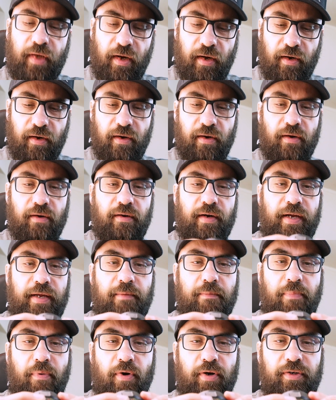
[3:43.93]
are
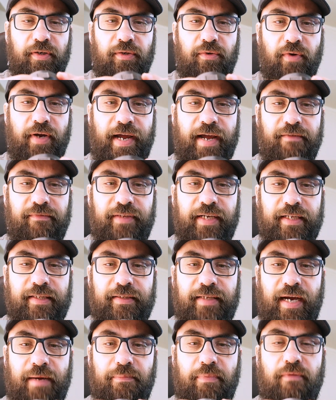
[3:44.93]
important to have
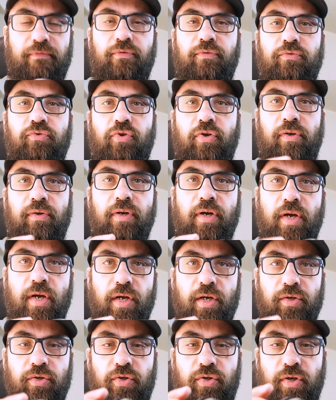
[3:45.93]
that type of control.
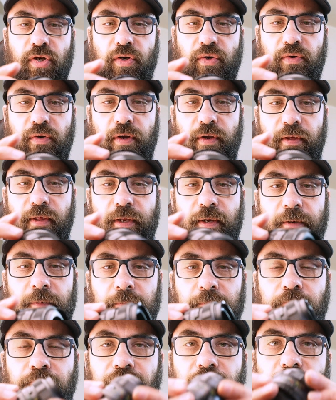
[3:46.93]
So
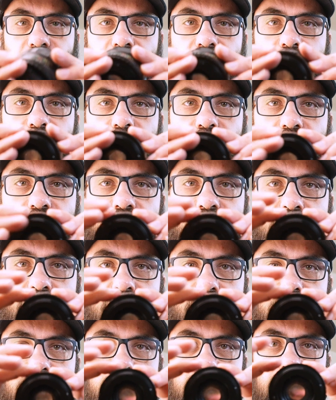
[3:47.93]

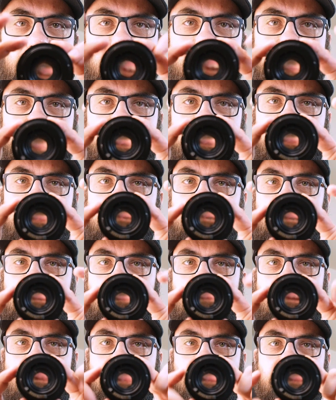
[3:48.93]
I prefer the
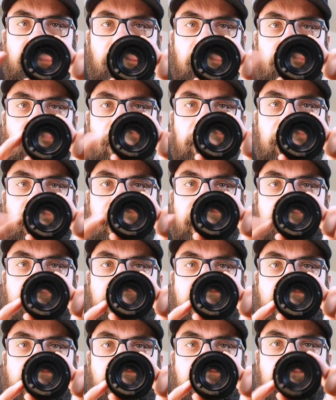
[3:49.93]
method of using
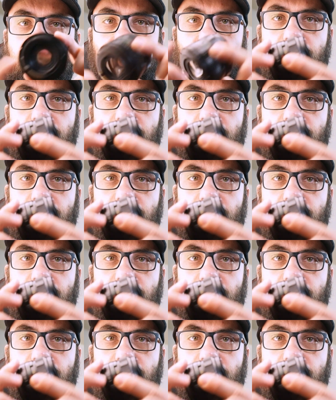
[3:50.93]
an